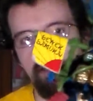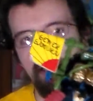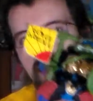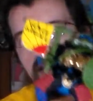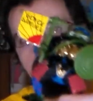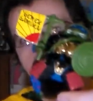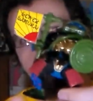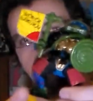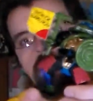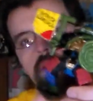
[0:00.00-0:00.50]

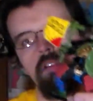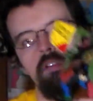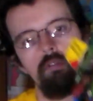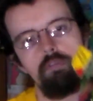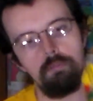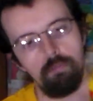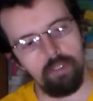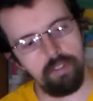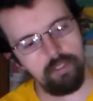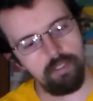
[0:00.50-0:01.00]
that
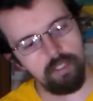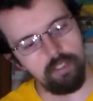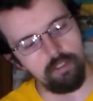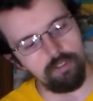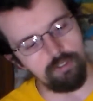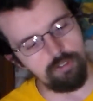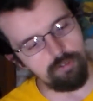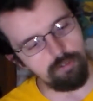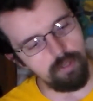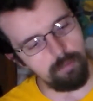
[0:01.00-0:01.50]
one
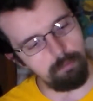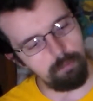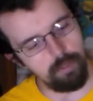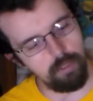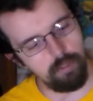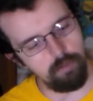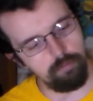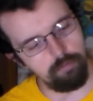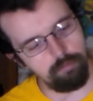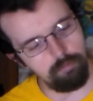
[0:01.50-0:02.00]
little strip
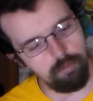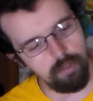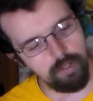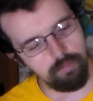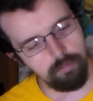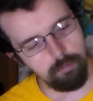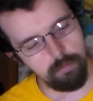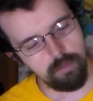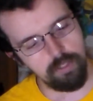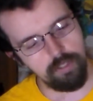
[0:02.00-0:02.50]
of
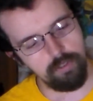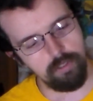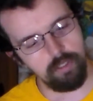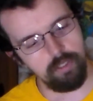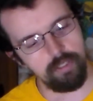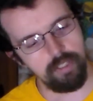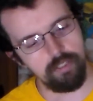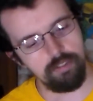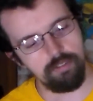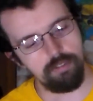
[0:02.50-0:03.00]
whatever
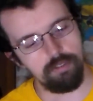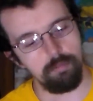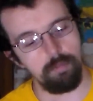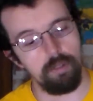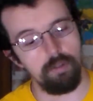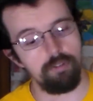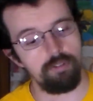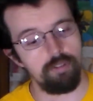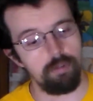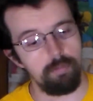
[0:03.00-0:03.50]
material that's
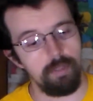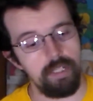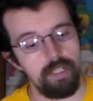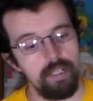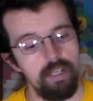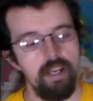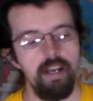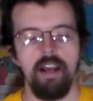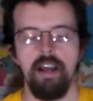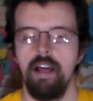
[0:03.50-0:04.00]
supposed to
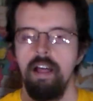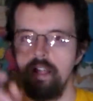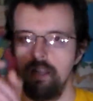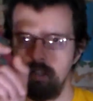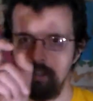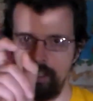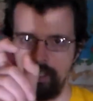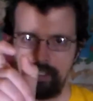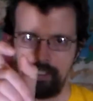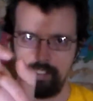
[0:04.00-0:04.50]
be,
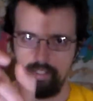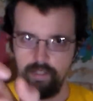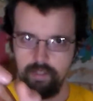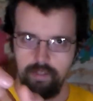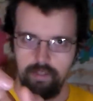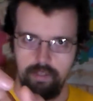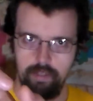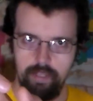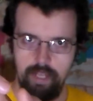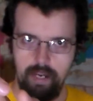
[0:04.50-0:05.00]
like,
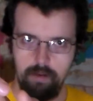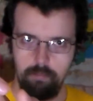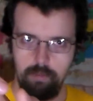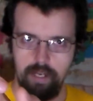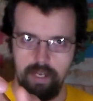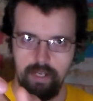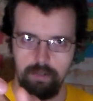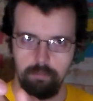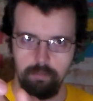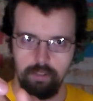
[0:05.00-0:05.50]
that
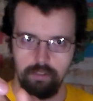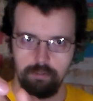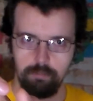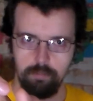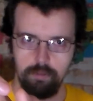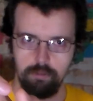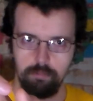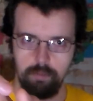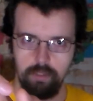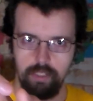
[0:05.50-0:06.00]
wide when it's
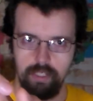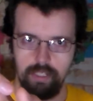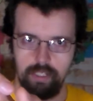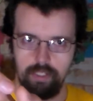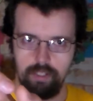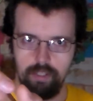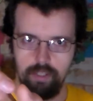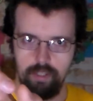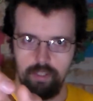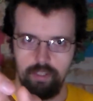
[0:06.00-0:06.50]
supposed to be
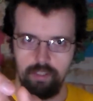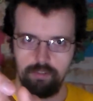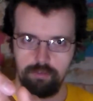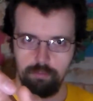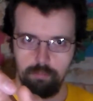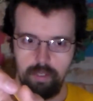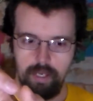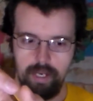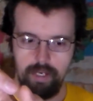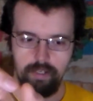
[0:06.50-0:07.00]
like
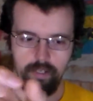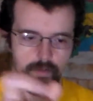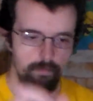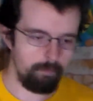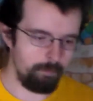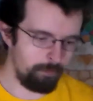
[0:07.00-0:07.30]
this wide.